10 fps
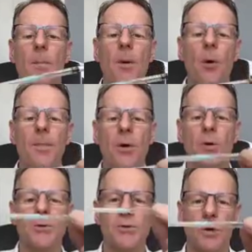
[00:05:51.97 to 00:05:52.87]
Pop it
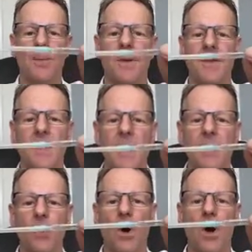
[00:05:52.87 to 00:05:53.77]
on top, and there
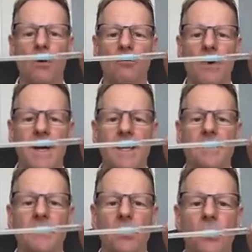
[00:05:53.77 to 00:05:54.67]
you are, ready
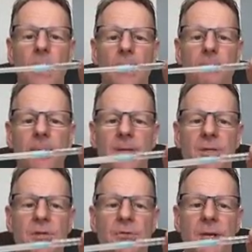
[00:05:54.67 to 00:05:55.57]
for
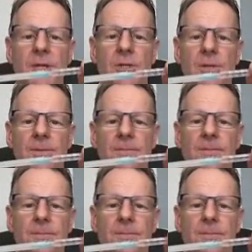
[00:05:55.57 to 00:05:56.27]
administration.